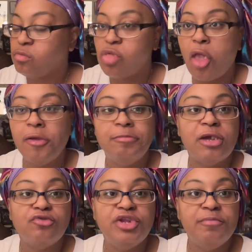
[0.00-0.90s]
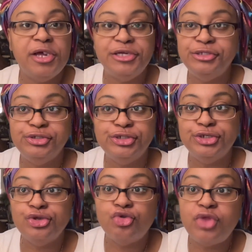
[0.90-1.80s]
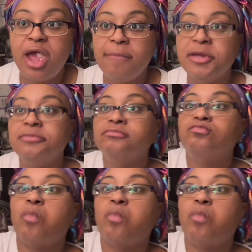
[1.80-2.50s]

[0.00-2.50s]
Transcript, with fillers: I'm not greedy, but no napkin.